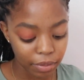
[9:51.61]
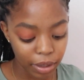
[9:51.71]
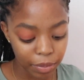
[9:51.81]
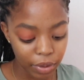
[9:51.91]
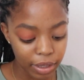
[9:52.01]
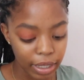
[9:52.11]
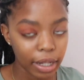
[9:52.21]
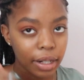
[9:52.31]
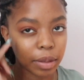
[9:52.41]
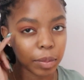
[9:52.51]
I'm gonna
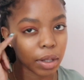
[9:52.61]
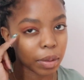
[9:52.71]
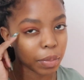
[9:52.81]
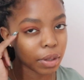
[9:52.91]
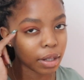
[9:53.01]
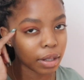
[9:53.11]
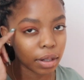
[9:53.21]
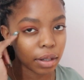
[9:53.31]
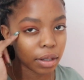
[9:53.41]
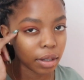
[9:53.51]
take it and I'm gonna put it
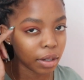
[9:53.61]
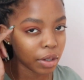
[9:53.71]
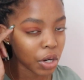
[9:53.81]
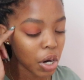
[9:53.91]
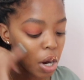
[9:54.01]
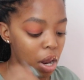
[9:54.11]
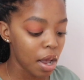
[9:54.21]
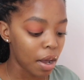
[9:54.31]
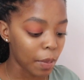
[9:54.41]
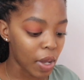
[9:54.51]

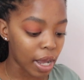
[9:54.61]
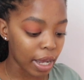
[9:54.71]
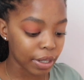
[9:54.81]
my